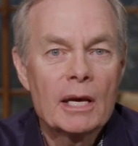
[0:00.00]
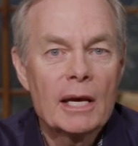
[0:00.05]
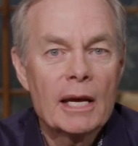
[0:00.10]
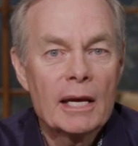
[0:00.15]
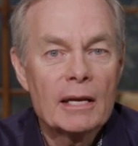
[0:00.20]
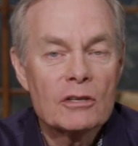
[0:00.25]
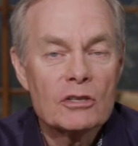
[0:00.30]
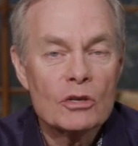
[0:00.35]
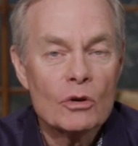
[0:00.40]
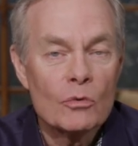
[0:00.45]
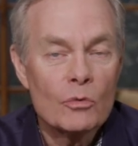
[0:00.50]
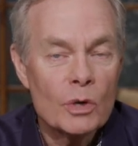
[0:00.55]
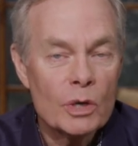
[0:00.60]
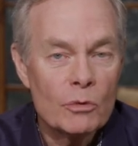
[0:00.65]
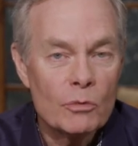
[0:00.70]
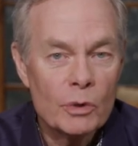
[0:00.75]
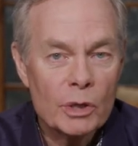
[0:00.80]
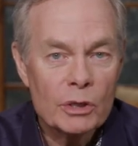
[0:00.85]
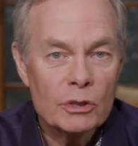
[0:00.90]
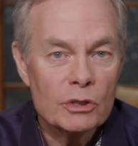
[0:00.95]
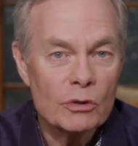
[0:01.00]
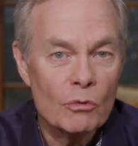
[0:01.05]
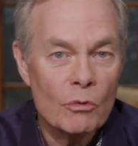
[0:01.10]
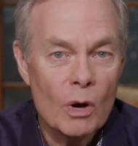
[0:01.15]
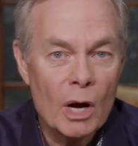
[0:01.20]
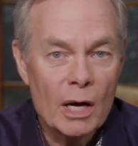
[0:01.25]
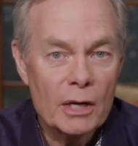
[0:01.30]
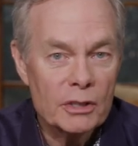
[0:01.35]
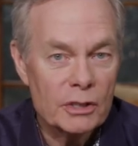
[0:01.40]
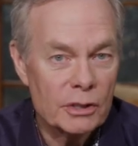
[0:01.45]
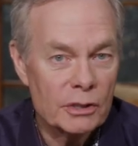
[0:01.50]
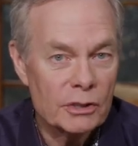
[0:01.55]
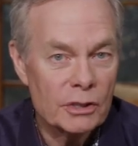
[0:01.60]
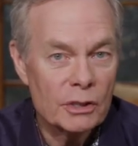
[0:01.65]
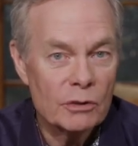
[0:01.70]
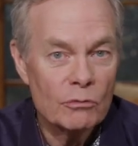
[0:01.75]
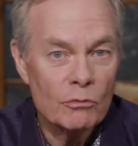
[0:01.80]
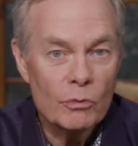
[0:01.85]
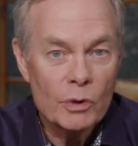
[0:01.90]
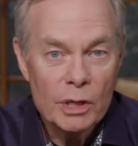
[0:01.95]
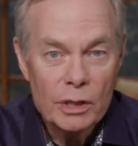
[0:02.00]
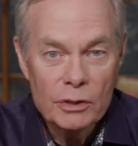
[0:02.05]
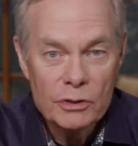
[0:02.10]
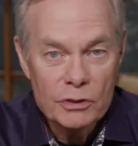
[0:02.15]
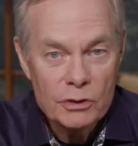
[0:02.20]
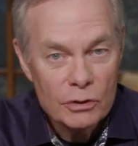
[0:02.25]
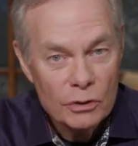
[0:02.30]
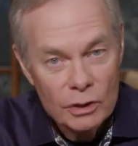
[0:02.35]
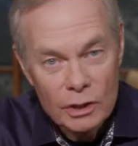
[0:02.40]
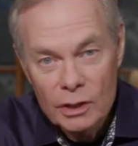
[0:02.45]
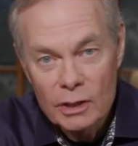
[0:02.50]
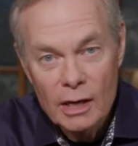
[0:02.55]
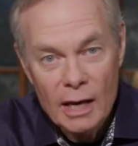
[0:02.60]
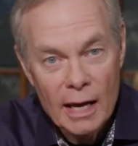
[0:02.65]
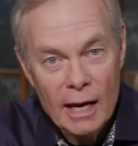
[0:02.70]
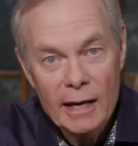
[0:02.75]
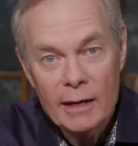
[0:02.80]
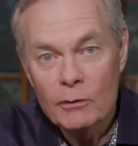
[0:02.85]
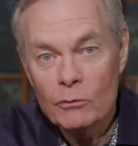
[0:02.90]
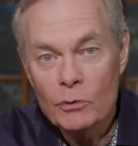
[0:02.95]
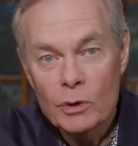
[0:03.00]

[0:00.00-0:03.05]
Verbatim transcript: And so we went to Washington. We stood in line.